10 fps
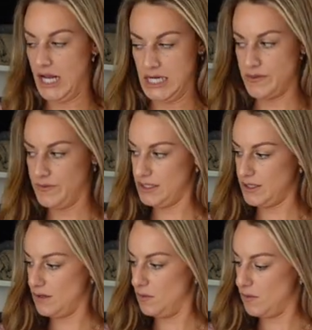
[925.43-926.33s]
I don't really
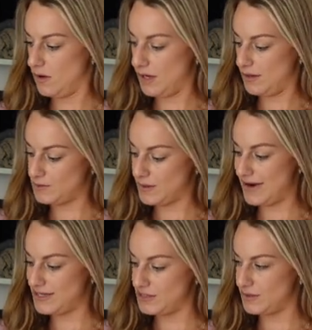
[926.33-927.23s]
know what I would wear
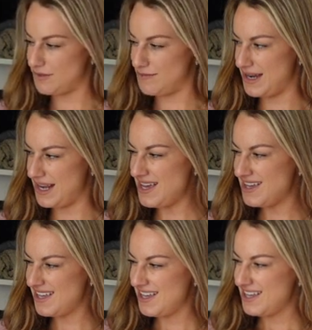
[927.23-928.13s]
it to at the minute.
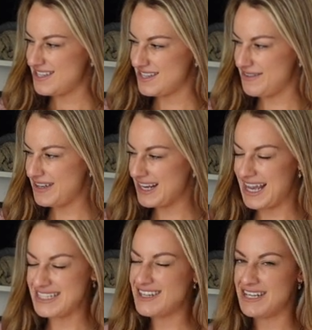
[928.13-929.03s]
So I feel like
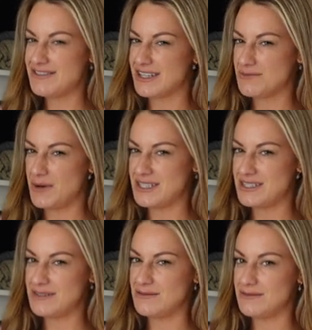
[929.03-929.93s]
it is kind of like
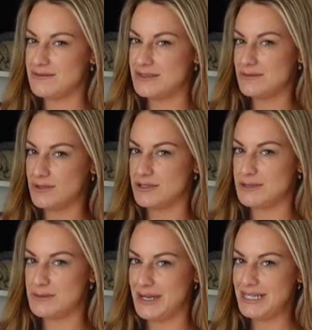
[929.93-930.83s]
wasting wardrobe
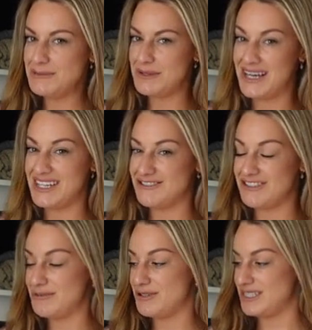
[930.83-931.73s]
space, but it is
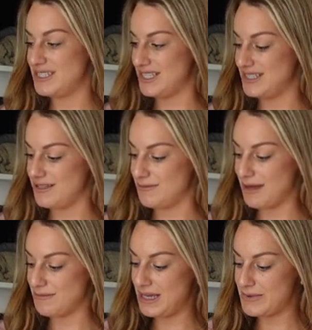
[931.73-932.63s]
really pretty. So I'm
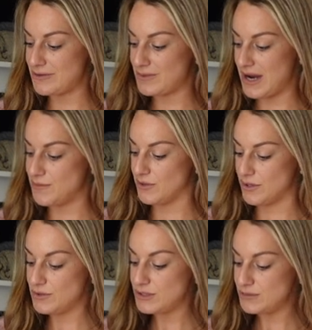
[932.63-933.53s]
like, maybe I'd wear it more
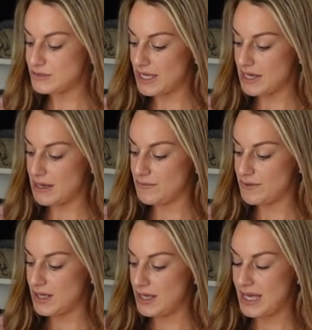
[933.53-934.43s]
autumn time.
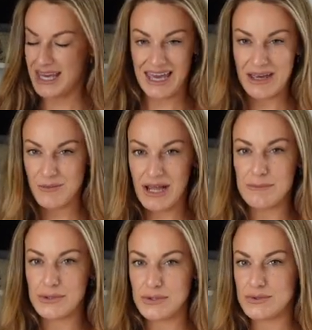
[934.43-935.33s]
Again, with
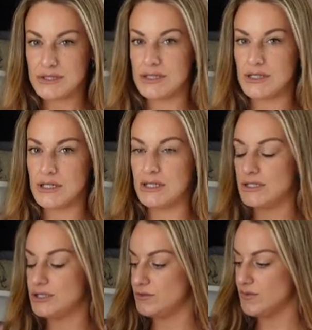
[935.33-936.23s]
like boots and
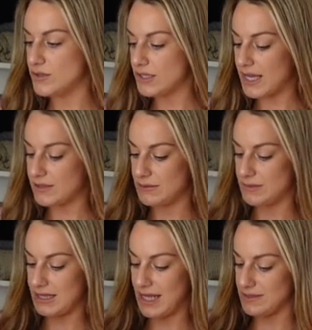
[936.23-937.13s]
a roll neck or
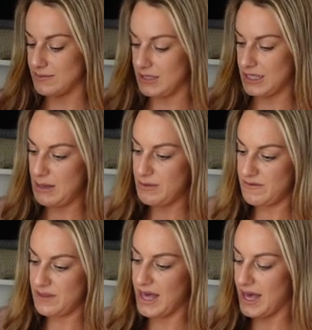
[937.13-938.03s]
something like that. So I'm going to keep it
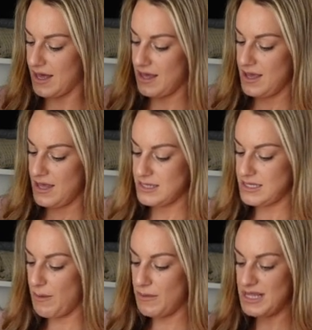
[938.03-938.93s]
for that.
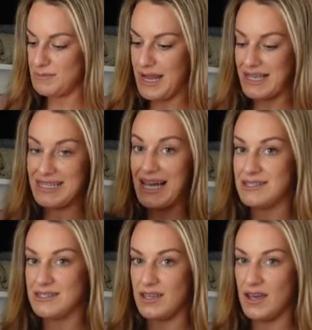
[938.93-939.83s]
Same with this black
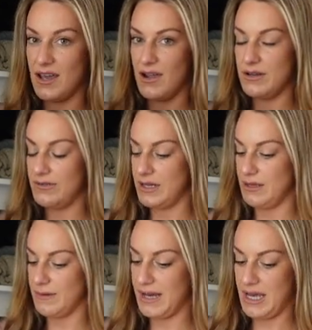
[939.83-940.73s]
satin skirt I only really
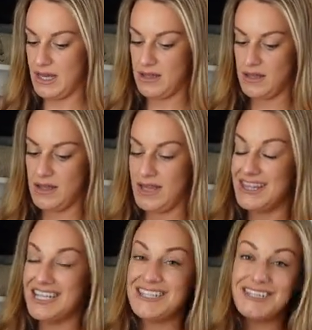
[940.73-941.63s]
wear.
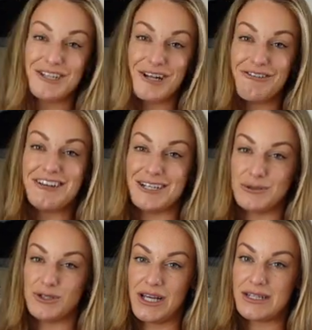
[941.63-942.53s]
This does actually look really nice
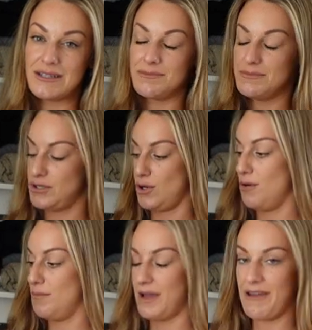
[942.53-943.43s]
with trainers and
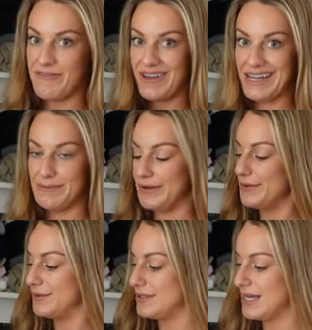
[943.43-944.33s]
top. I forget about it
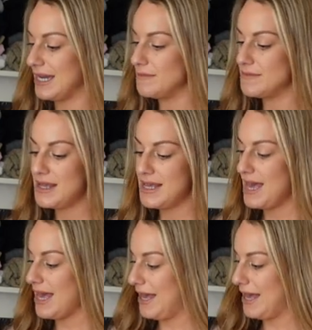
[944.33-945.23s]
all the time.
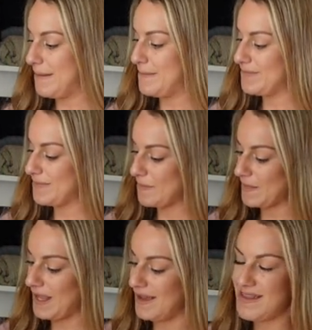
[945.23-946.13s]
Um,
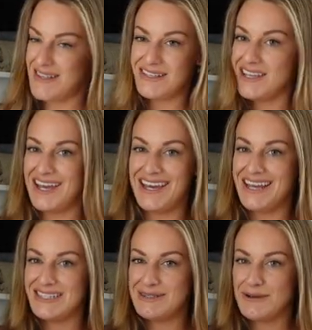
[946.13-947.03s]
and then this skirt
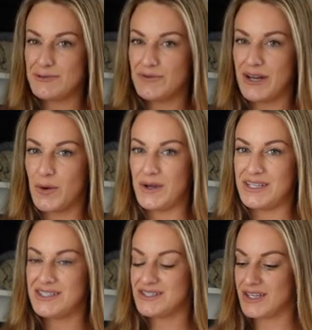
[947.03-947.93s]
again, this is much more like a
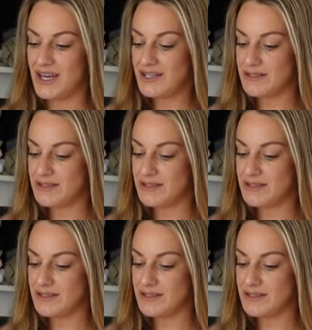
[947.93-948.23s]
winter skirt.